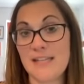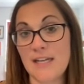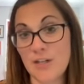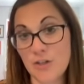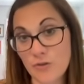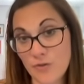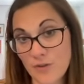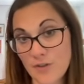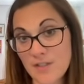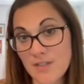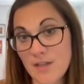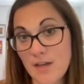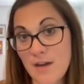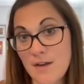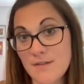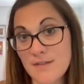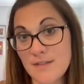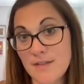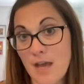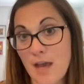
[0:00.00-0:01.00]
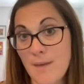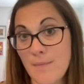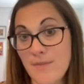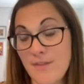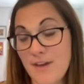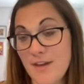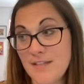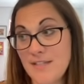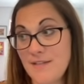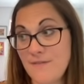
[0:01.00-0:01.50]
And across those
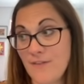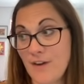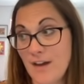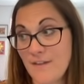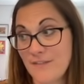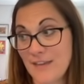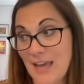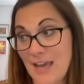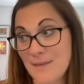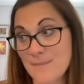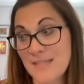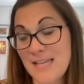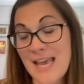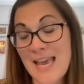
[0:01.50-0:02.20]
35 games,